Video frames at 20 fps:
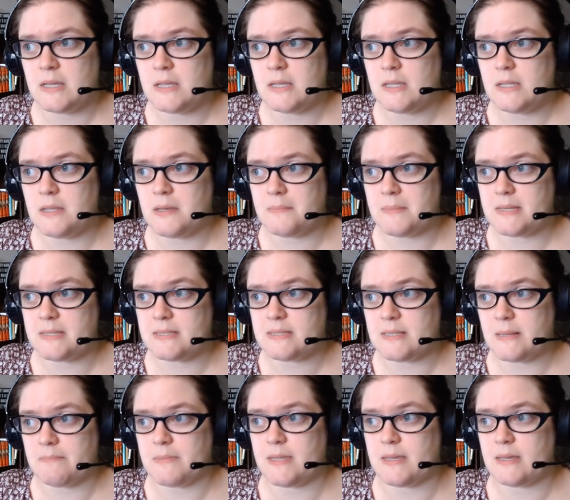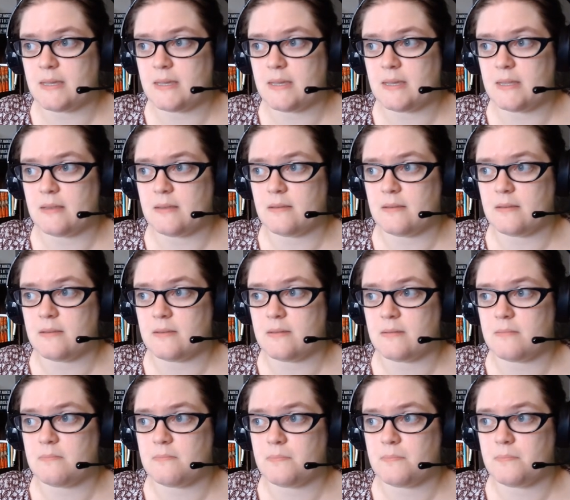you'll miss something
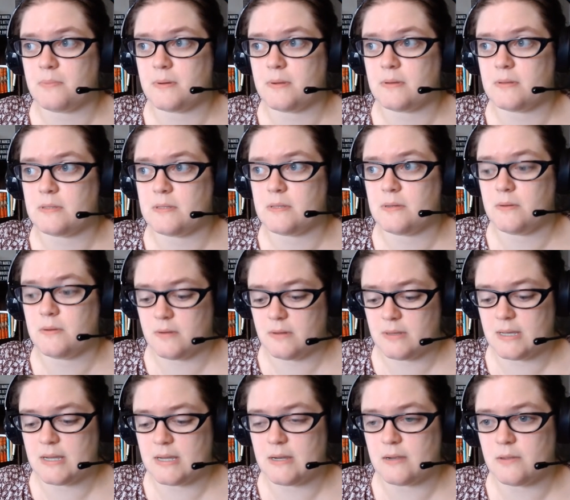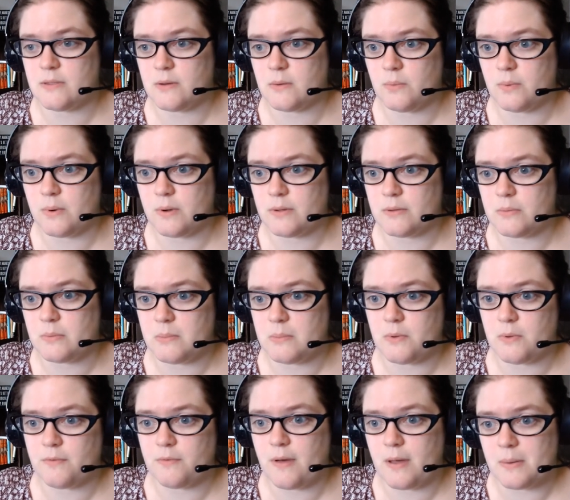and sooner or later the world will
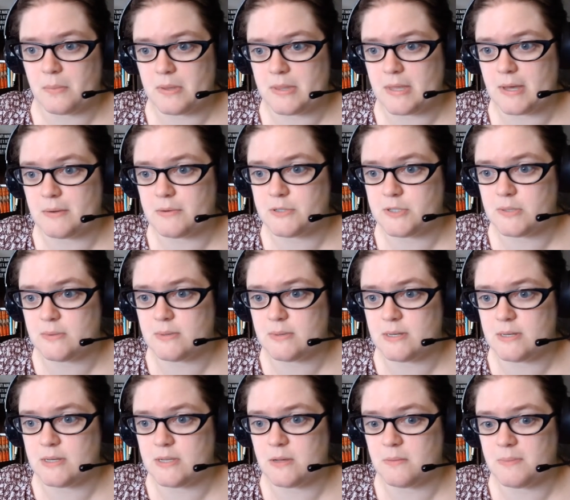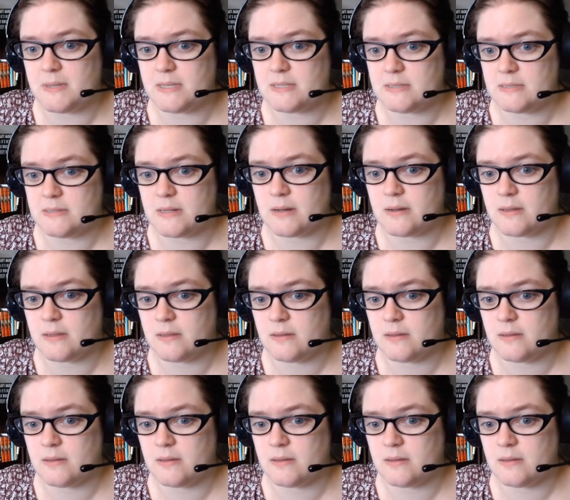move on without you and you'll be stuck.